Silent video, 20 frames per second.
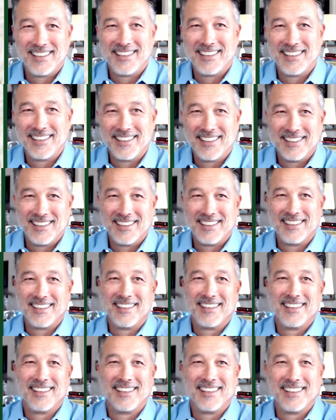
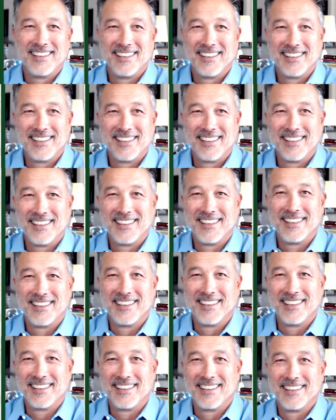
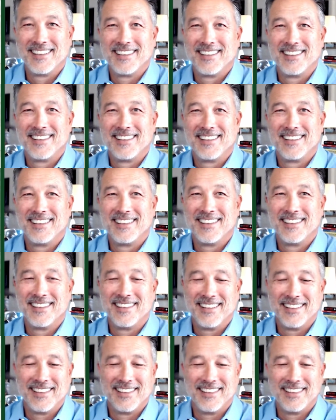
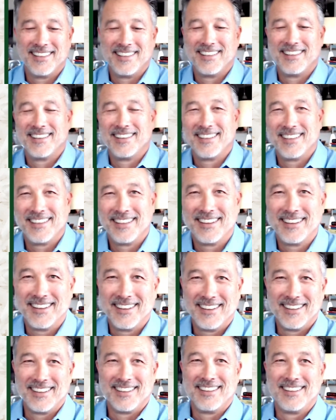
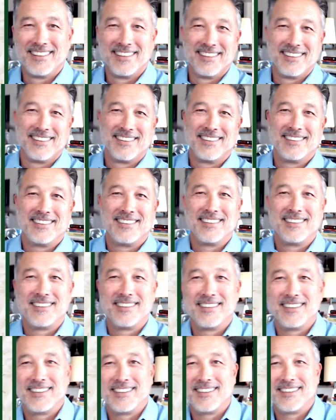
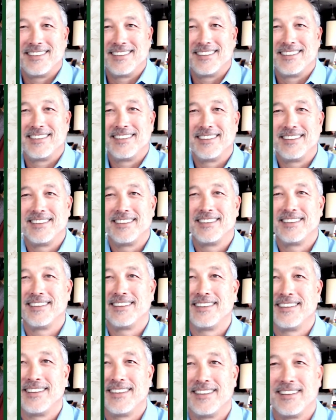
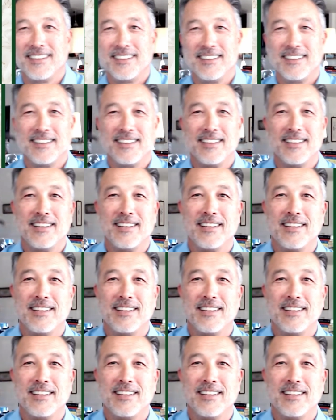The person shown says nothing.